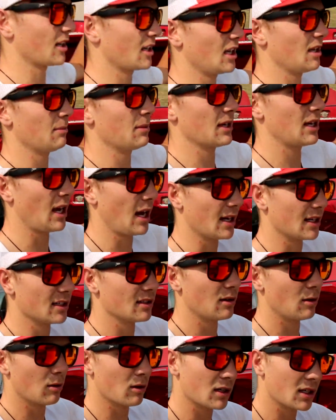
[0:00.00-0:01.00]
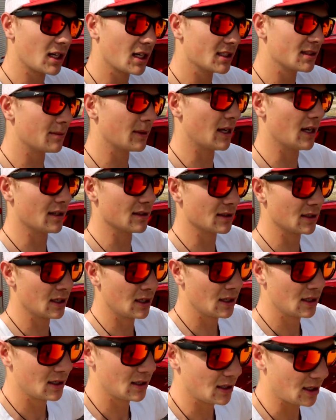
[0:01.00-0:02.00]
to keep it kind of organized because
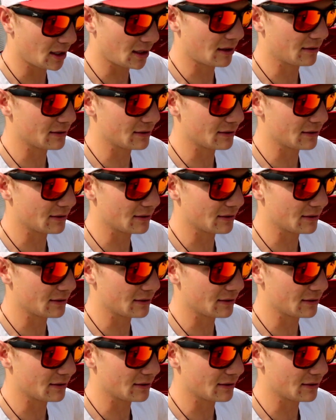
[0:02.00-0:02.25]
I